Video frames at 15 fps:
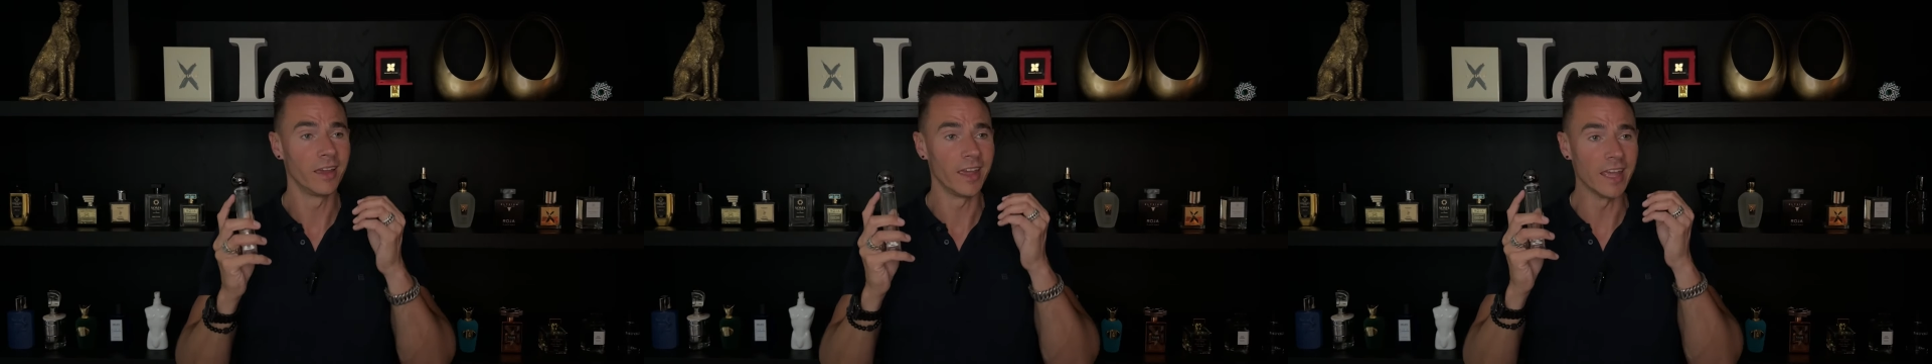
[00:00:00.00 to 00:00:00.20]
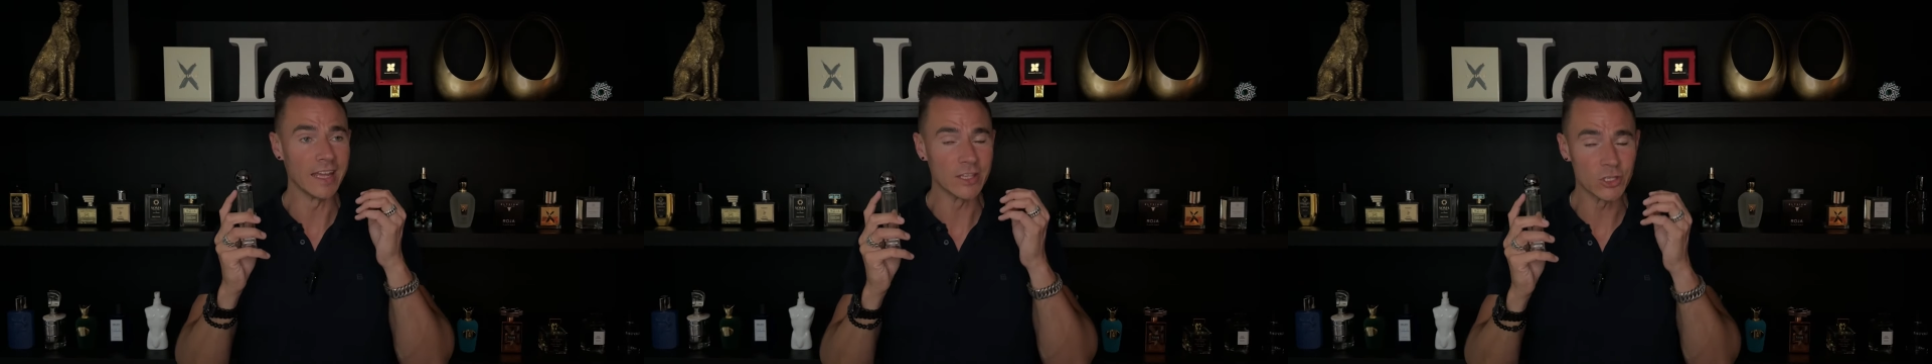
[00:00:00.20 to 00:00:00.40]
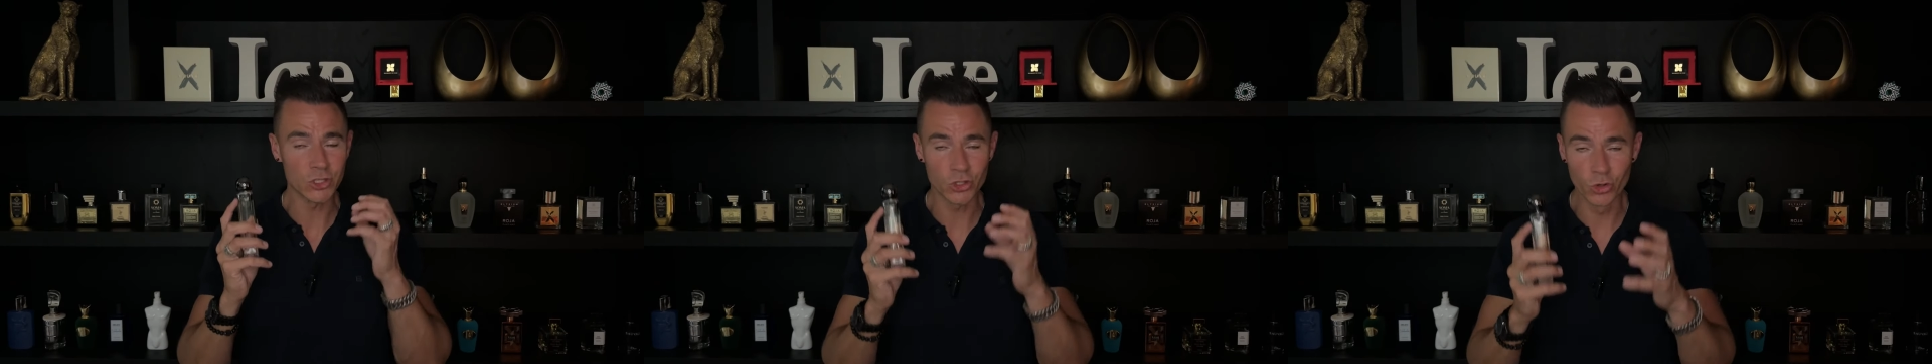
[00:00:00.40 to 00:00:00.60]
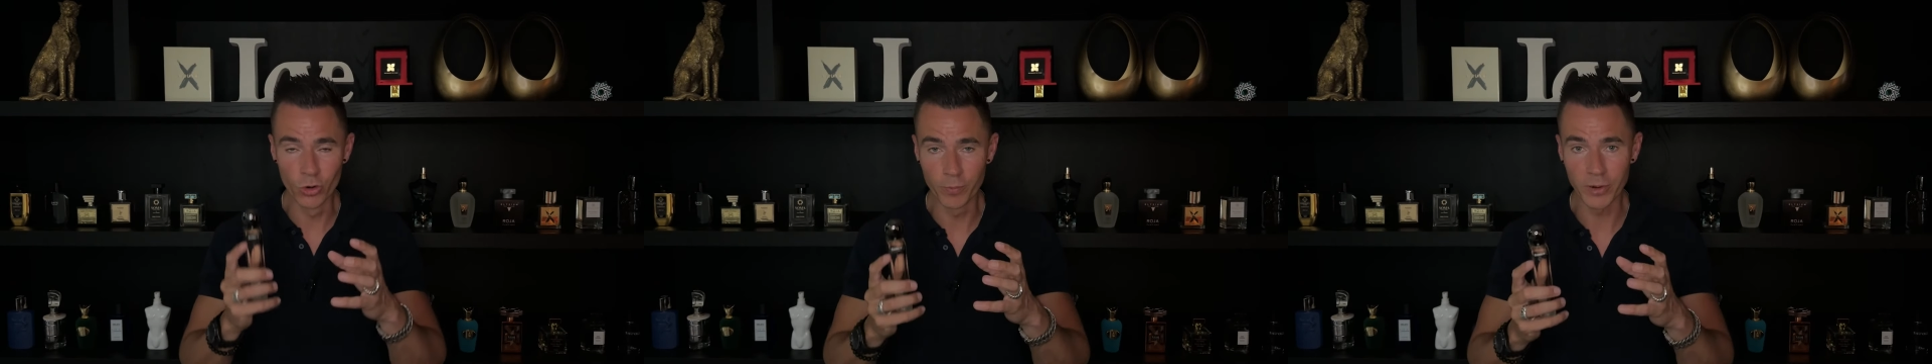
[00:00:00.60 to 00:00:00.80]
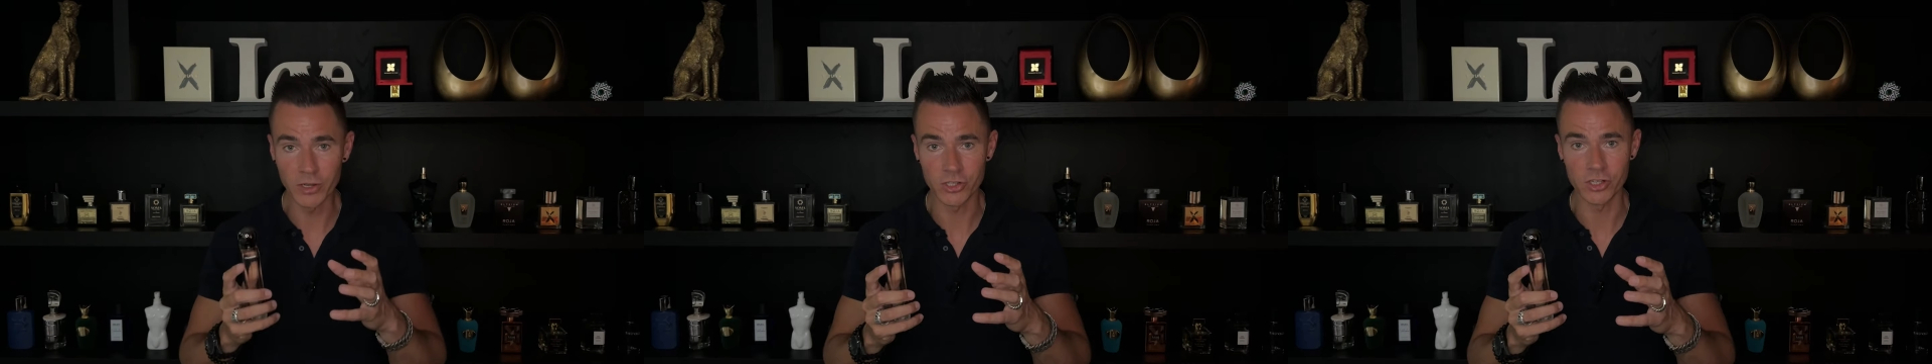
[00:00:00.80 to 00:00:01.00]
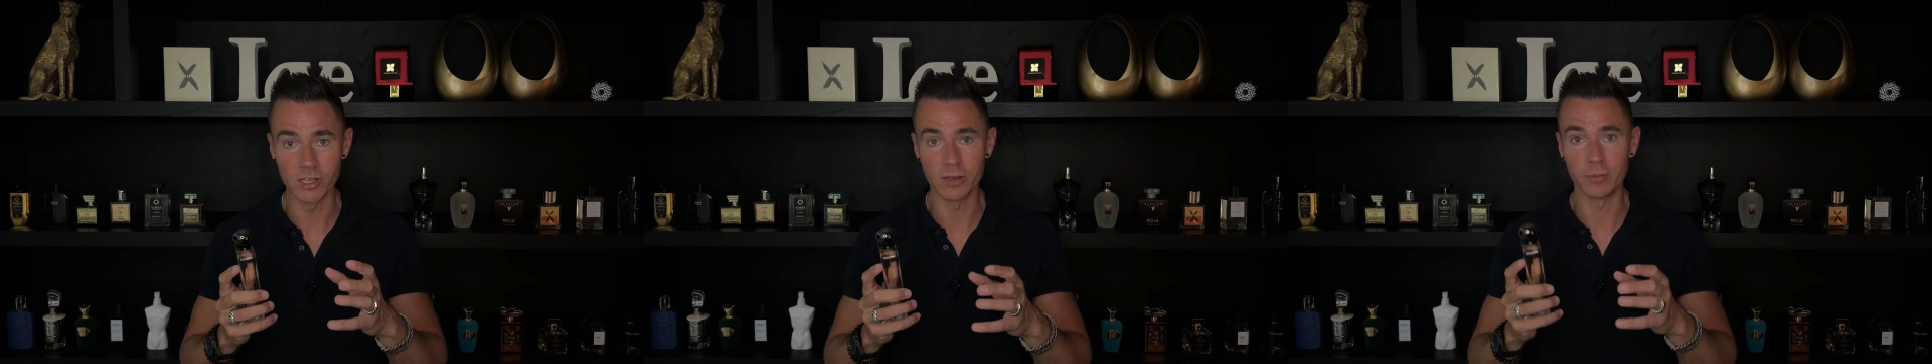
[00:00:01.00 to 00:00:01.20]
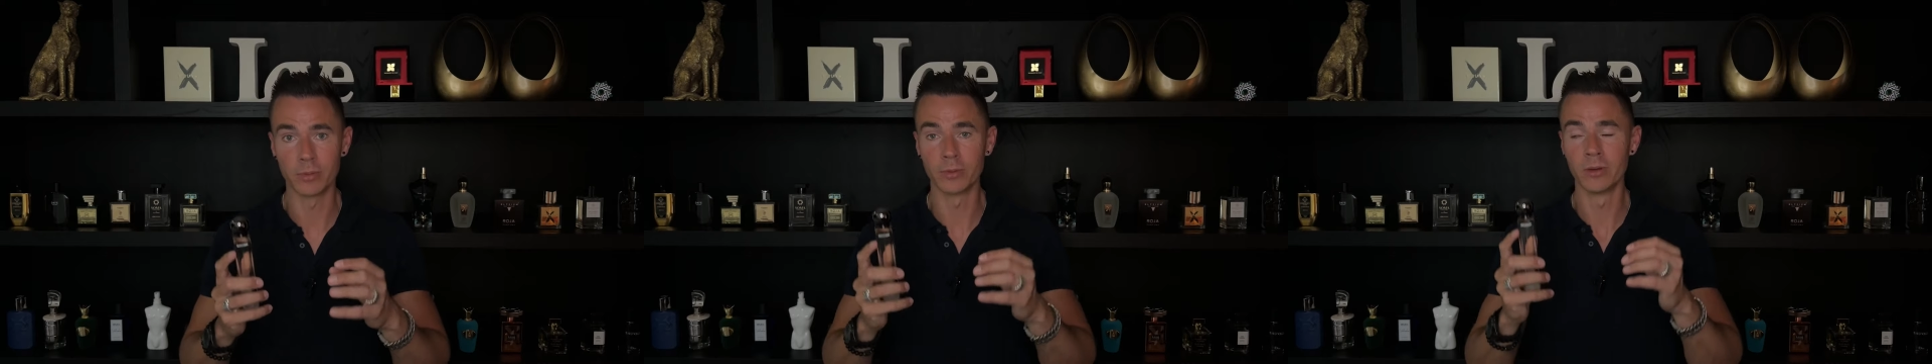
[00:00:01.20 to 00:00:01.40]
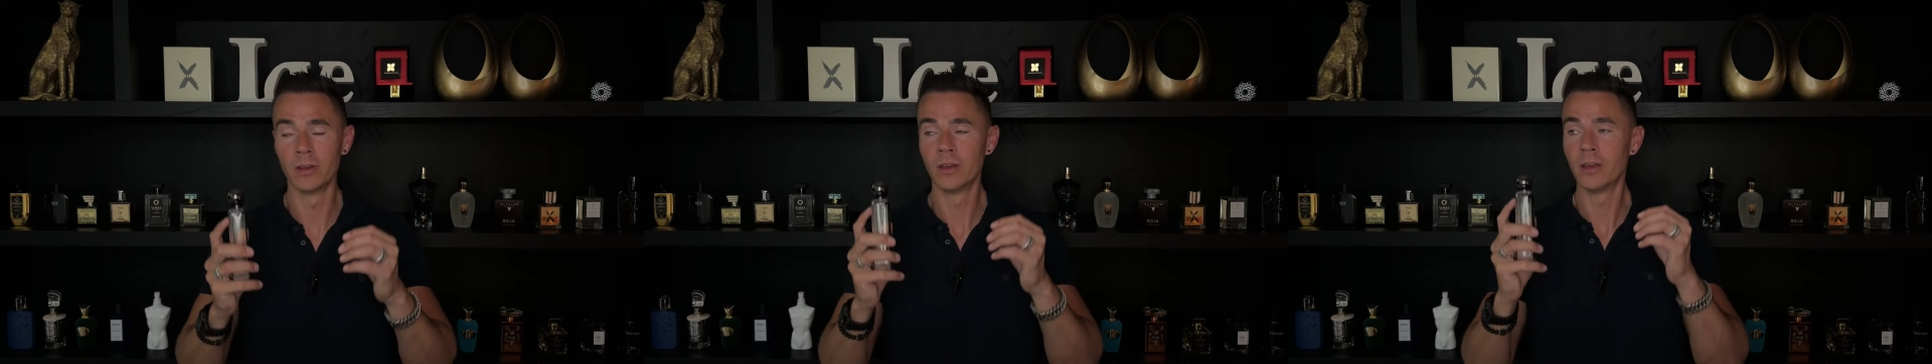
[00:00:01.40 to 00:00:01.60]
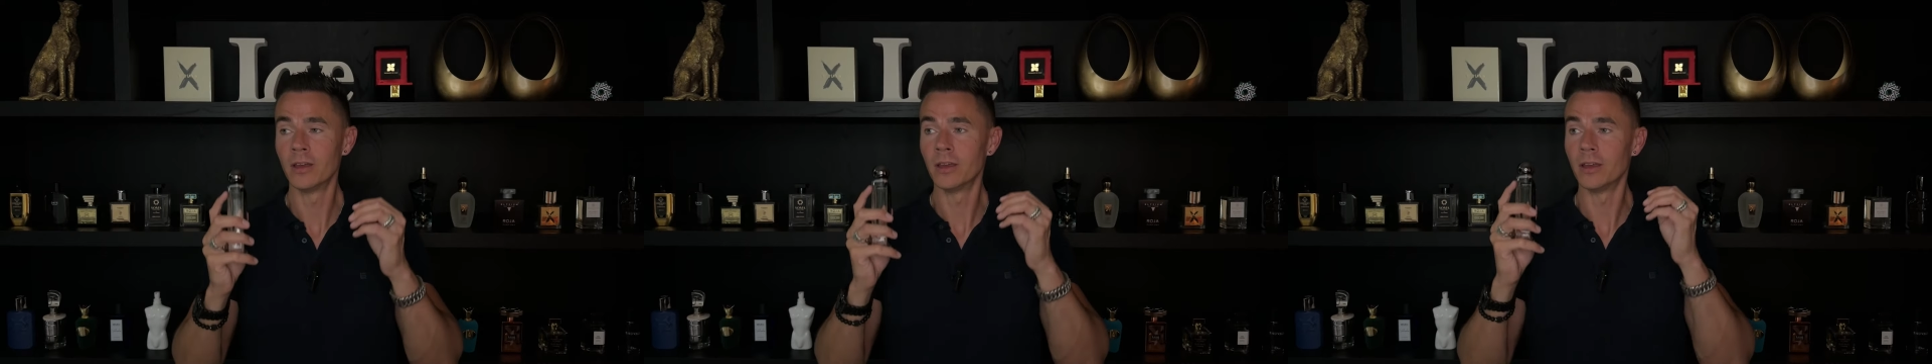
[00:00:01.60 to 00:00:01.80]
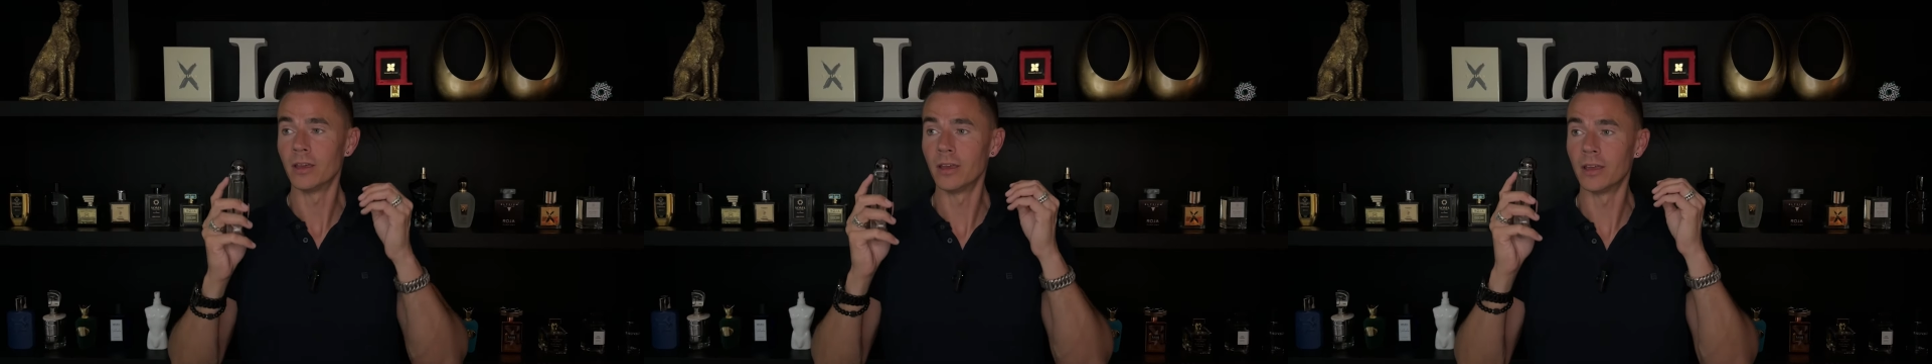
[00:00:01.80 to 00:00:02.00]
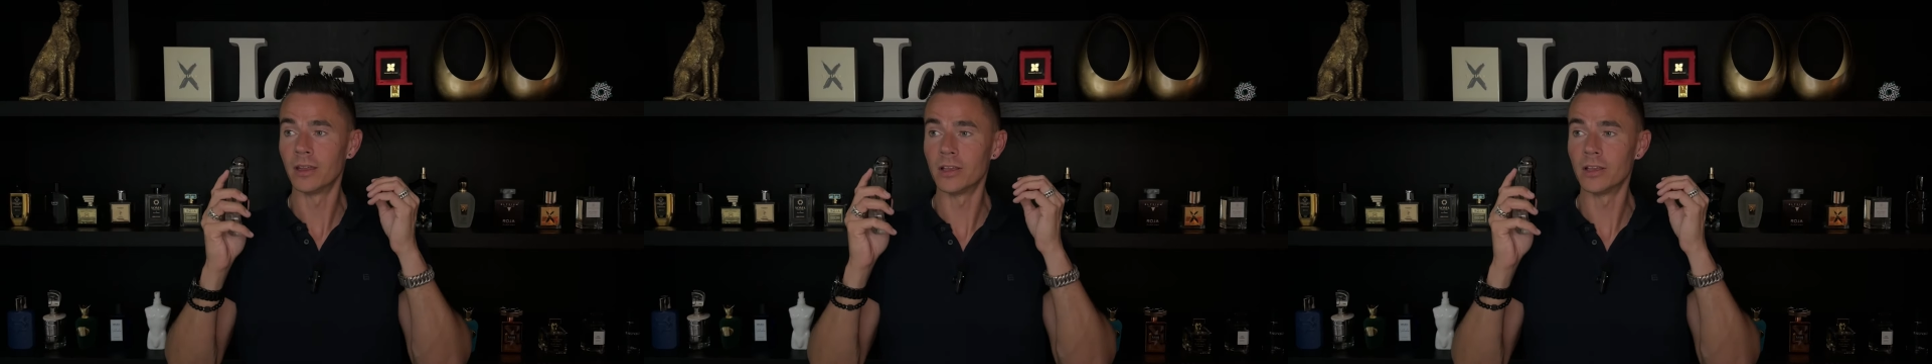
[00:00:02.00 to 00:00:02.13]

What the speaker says: It's super cheap. It